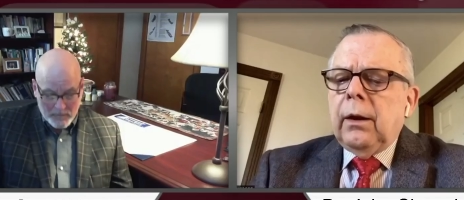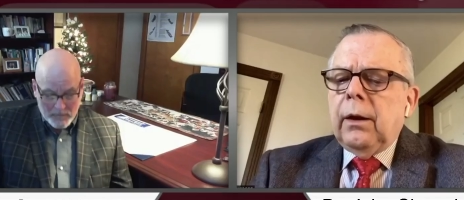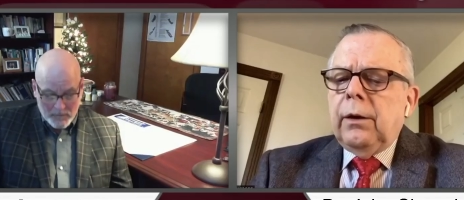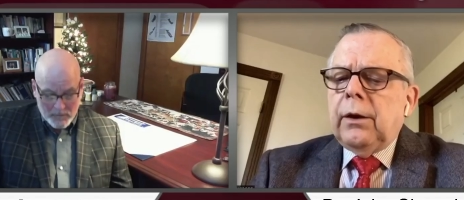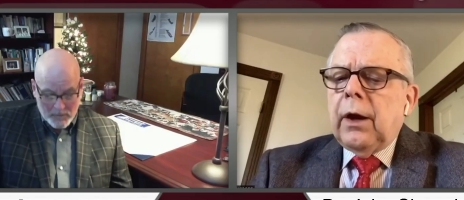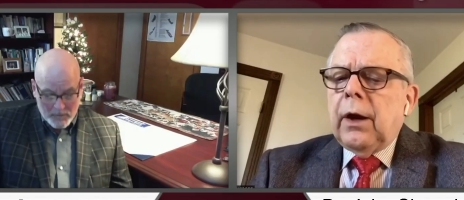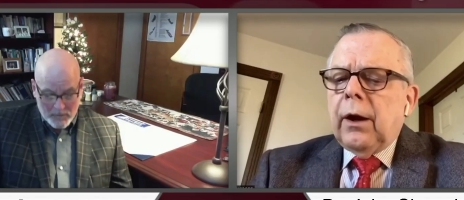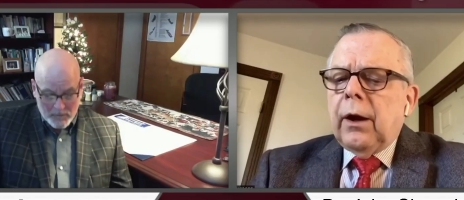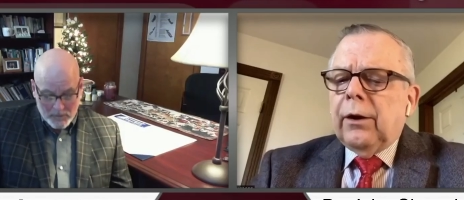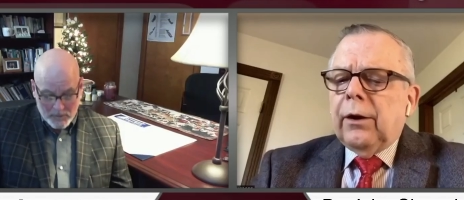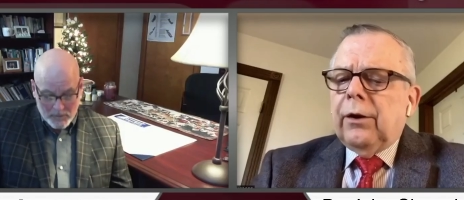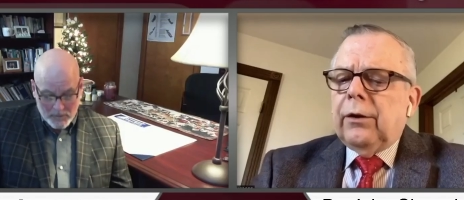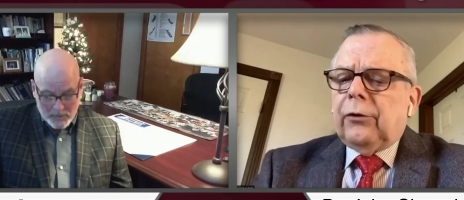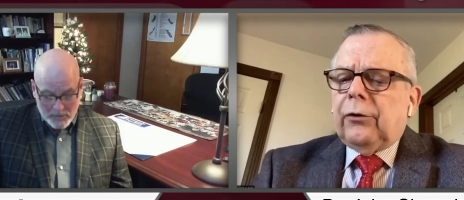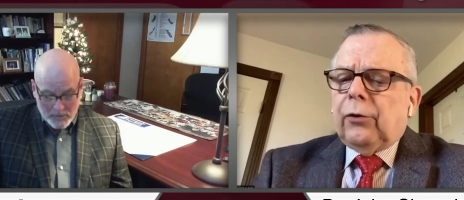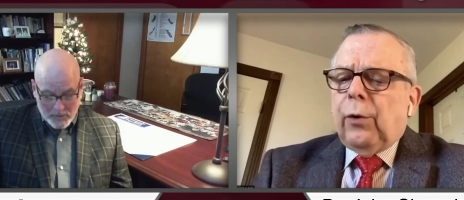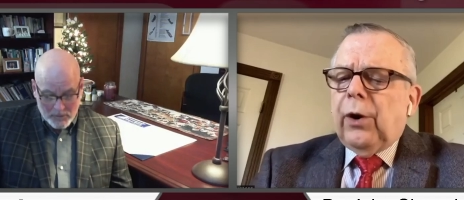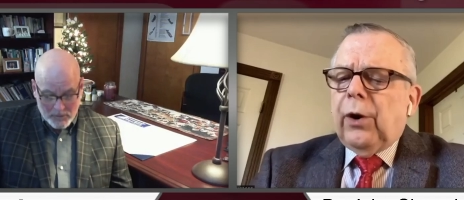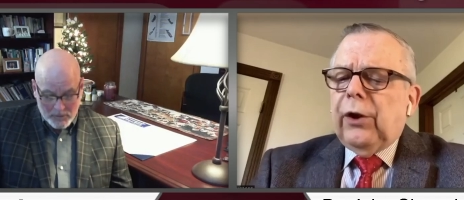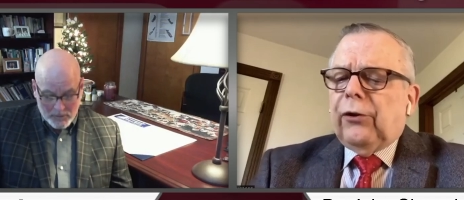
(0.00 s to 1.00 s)
Speaker 1: Now,
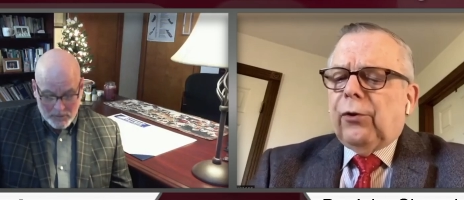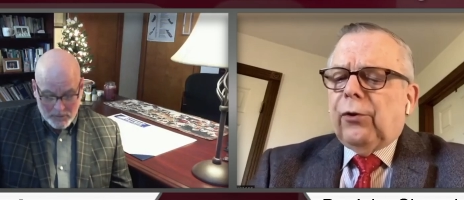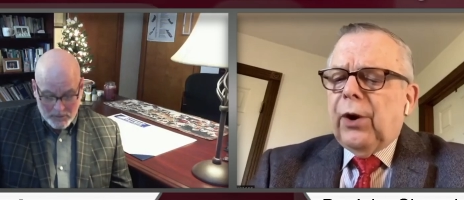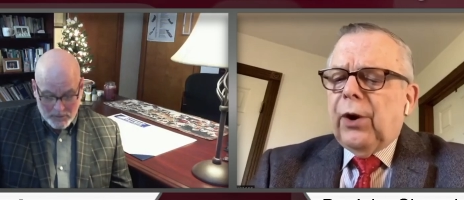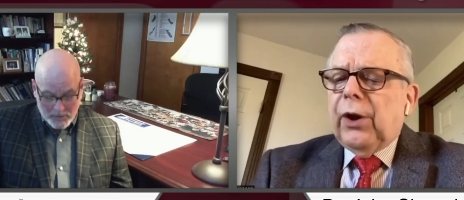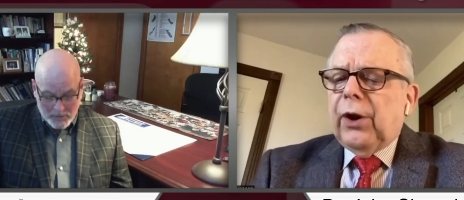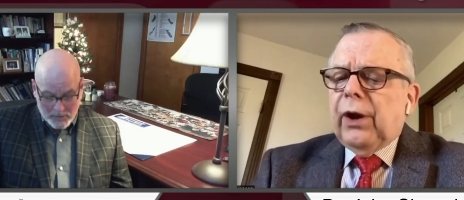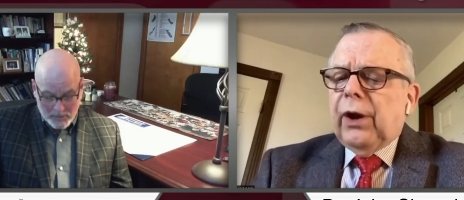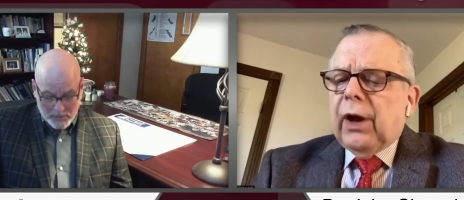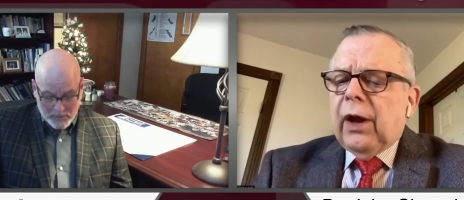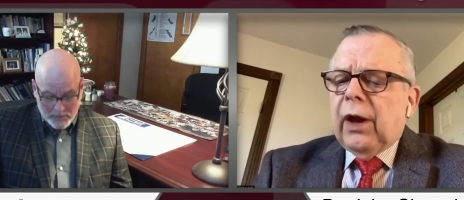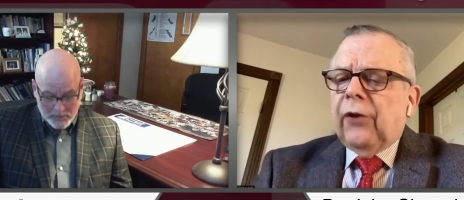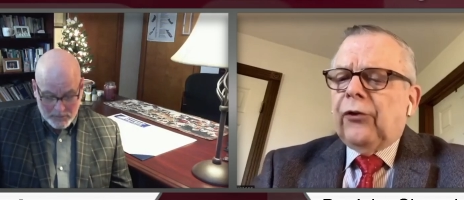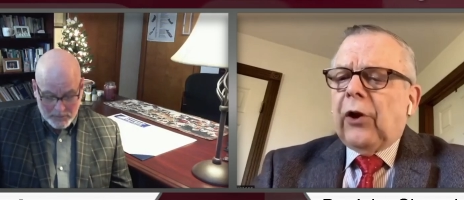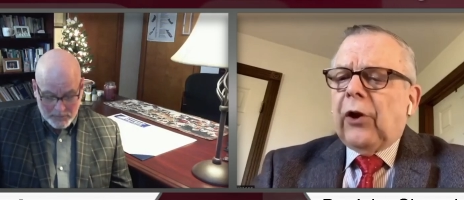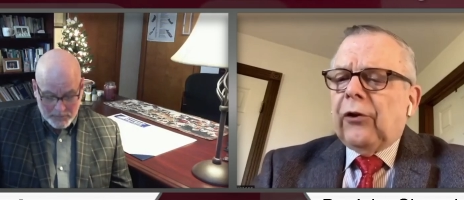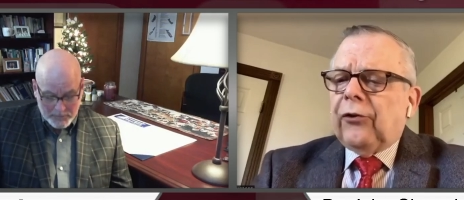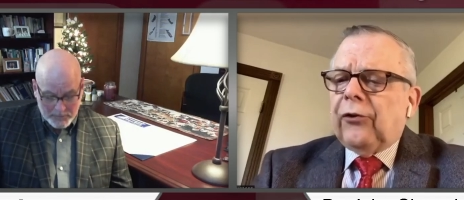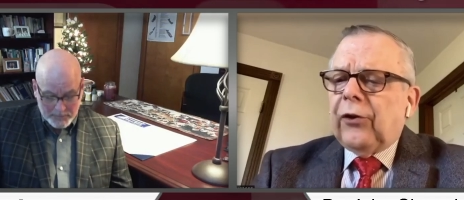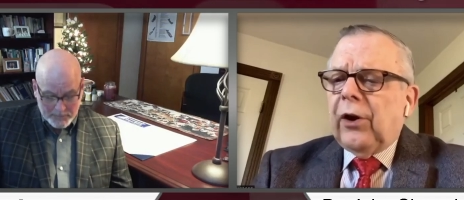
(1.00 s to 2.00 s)
2020, as
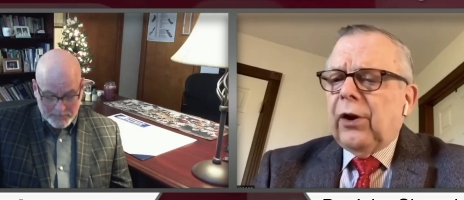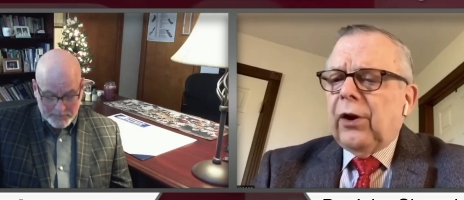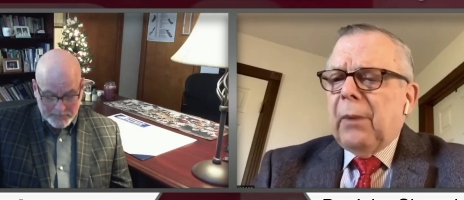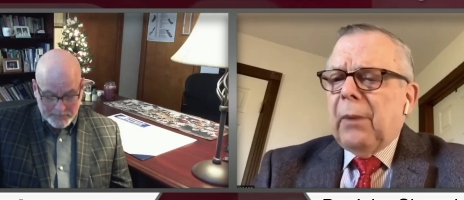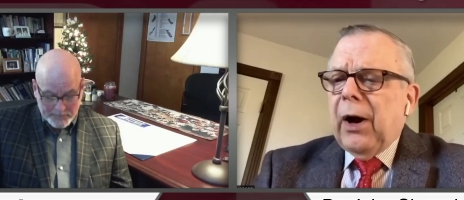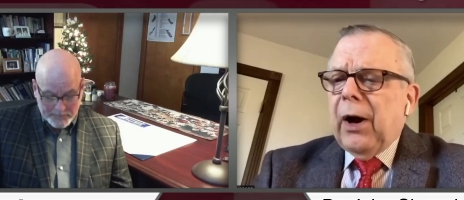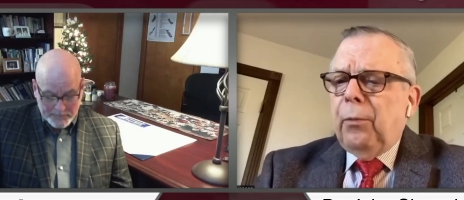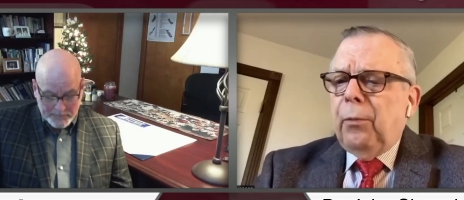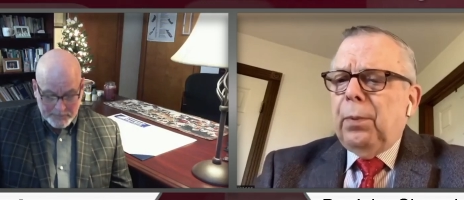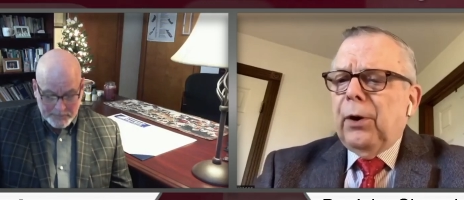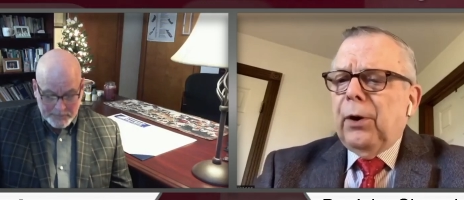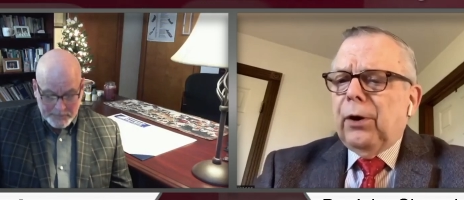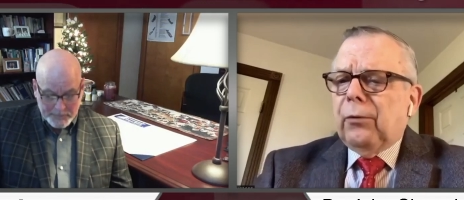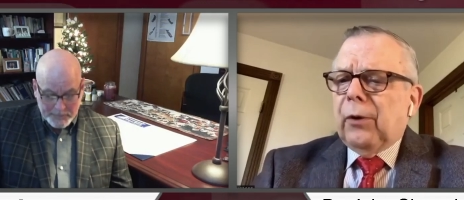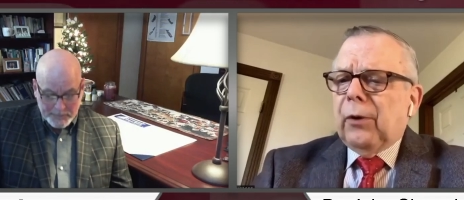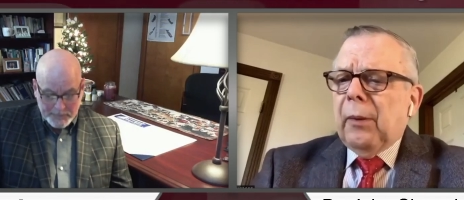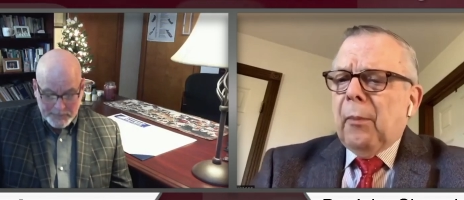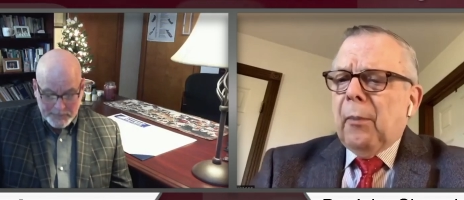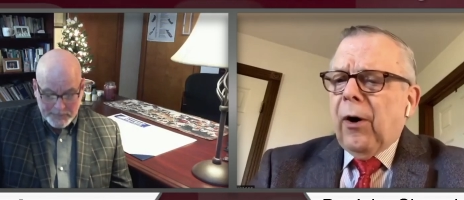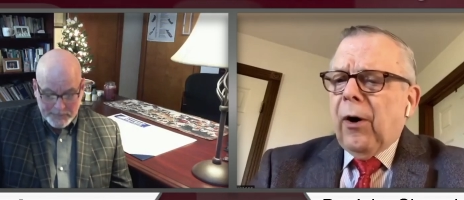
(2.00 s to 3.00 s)
I said in my opening
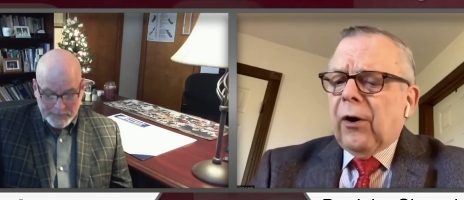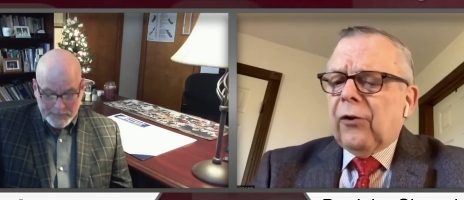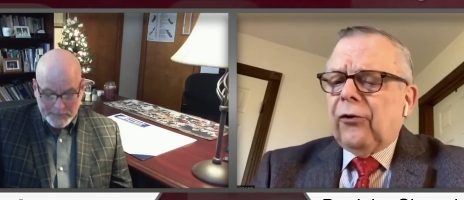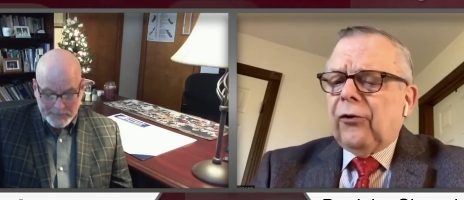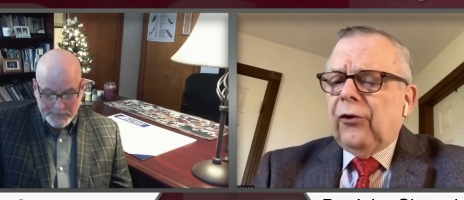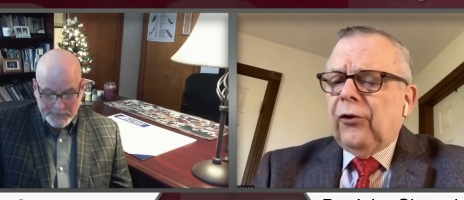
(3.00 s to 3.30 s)
remarks,